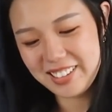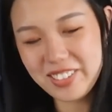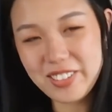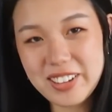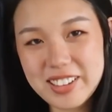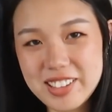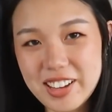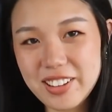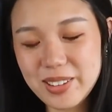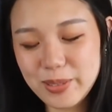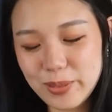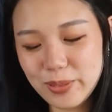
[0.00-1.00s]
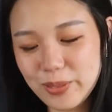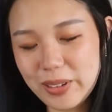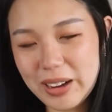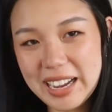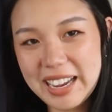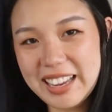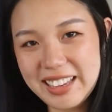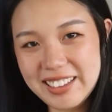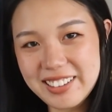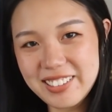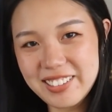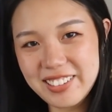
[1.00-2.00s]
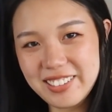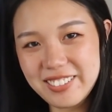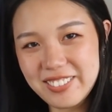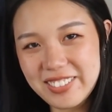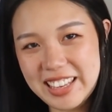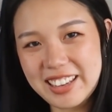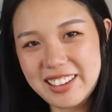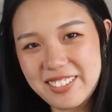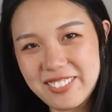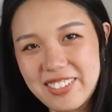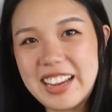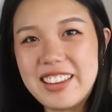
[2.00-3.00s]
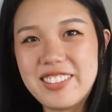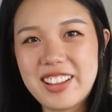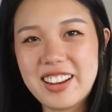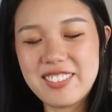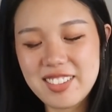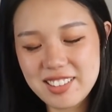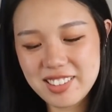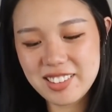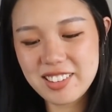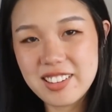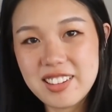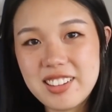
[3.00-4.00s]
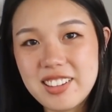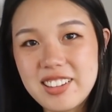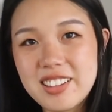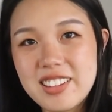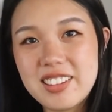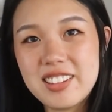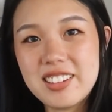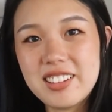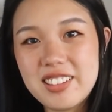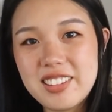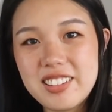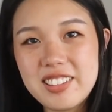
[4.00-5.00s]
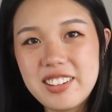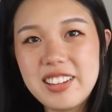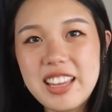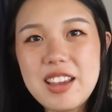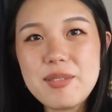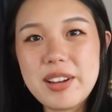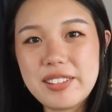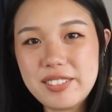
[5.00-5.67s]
You want to tell them why you thought of this? Turn the camera.